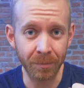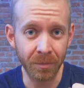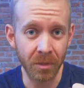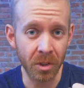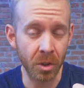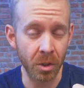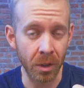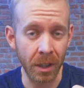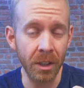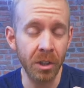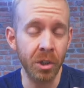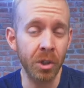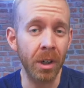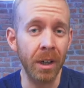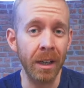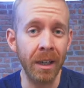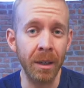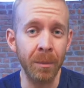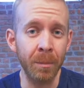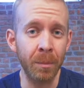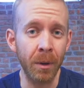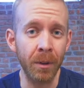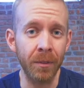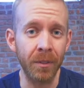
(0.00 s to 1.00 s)
Strength
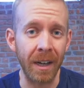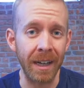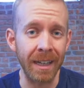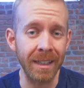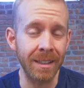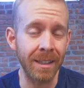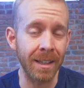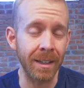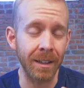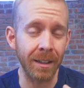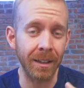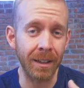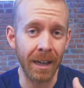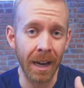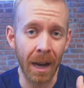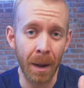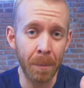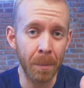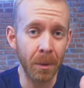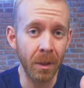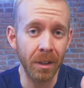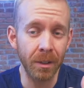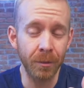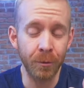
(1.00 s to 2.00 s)
training provides a
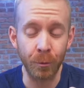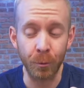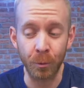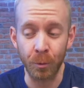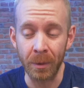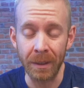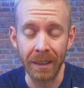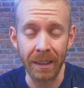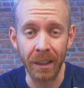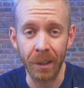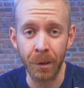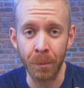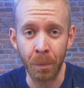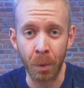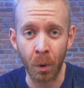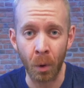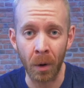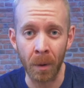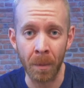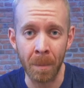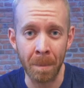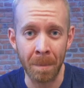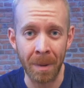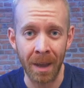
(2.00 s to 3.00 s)
couple of really
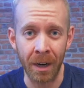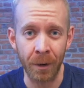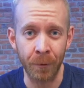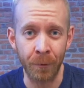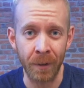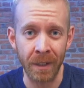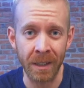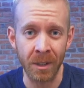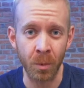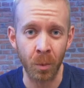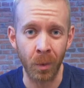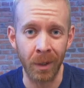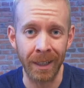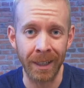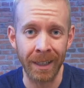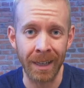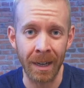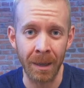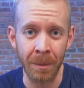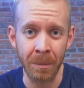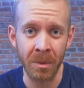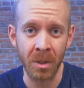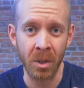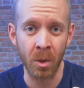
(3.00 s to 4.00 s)
important benefits when it
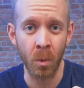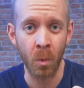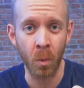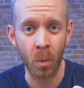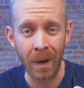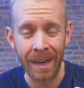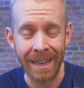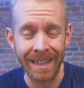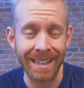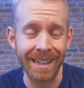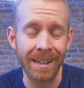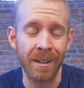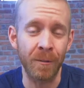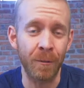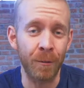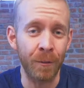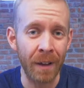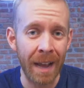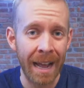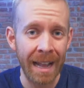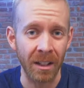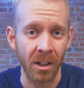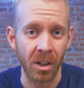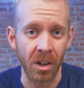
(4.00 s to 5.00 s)
comes to weight and
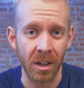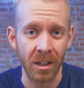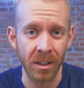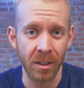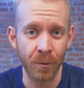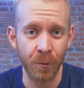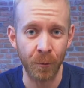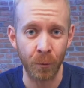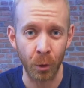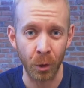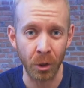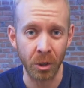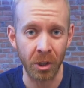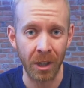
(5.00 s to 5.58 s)
fat loss for